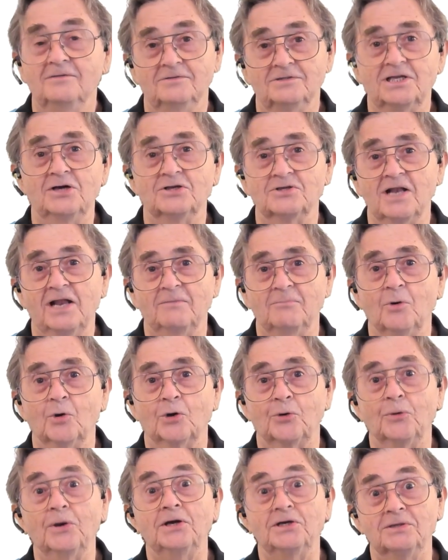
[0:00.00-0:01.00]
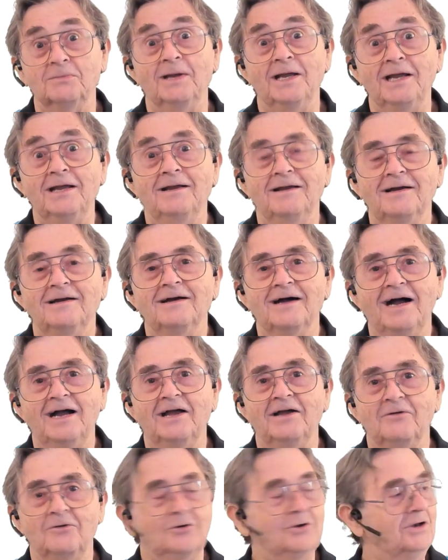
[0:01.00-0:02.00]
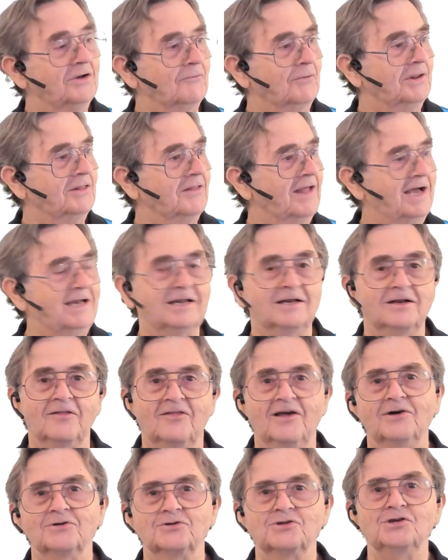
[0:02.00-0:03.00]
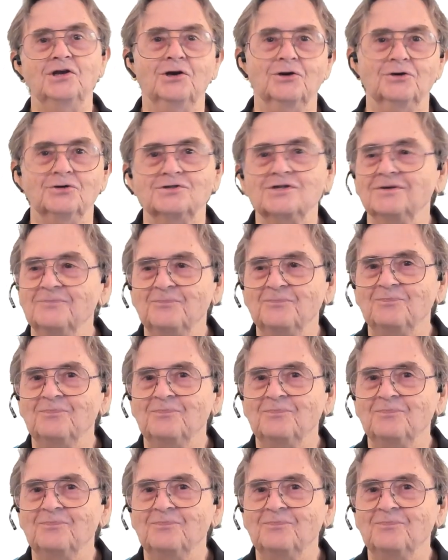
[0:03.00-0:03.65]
Sounds like more Greek to me. I couldn't have written that in a thousand years.